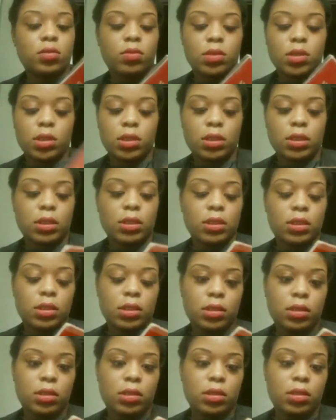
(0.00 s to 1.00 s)
this was,
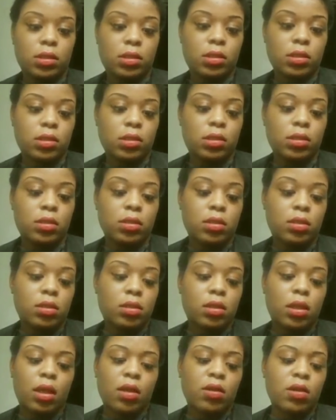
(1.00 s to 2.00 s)

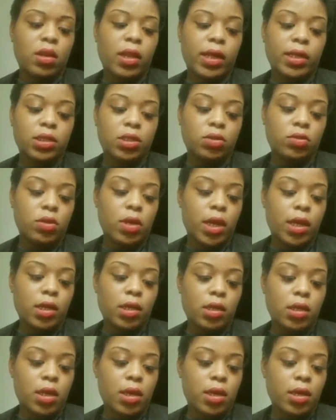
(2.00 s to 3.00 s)
I don't know, like
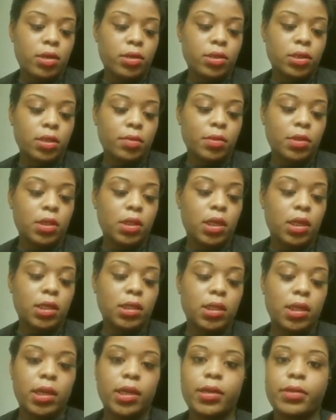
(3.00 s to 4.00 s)
$2.99 or something
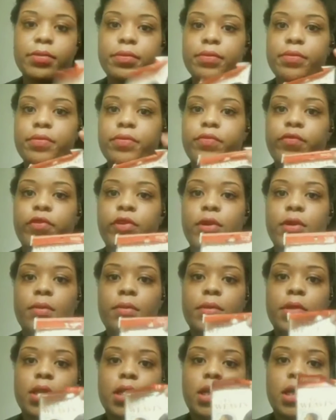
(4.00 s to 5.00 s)
like that
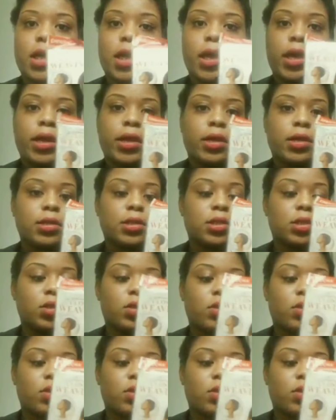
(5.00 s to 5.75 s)
from the hair